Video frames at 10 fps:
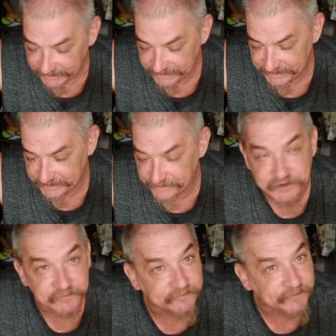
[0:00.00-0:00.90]

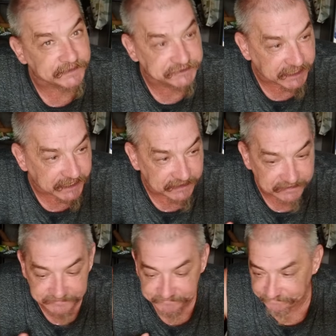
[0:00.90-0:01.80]
leftover fried
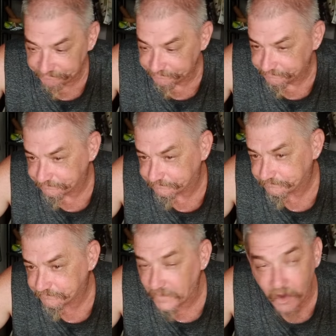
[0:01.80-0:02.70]
chicken,
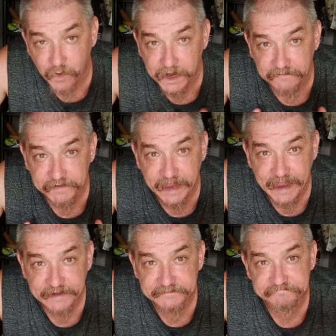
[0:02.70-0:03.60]
whatever you
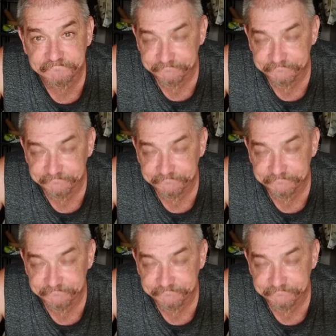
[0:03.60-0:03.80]
had.